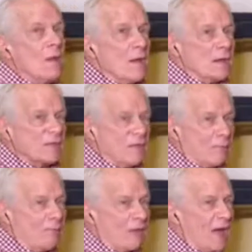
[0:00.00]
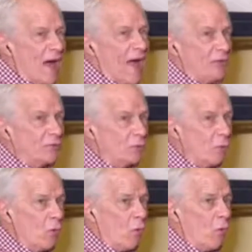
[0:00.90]
It's something I do
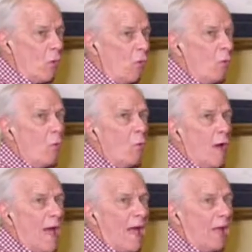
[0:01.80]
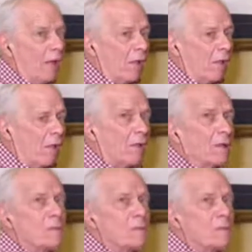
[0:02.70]
well.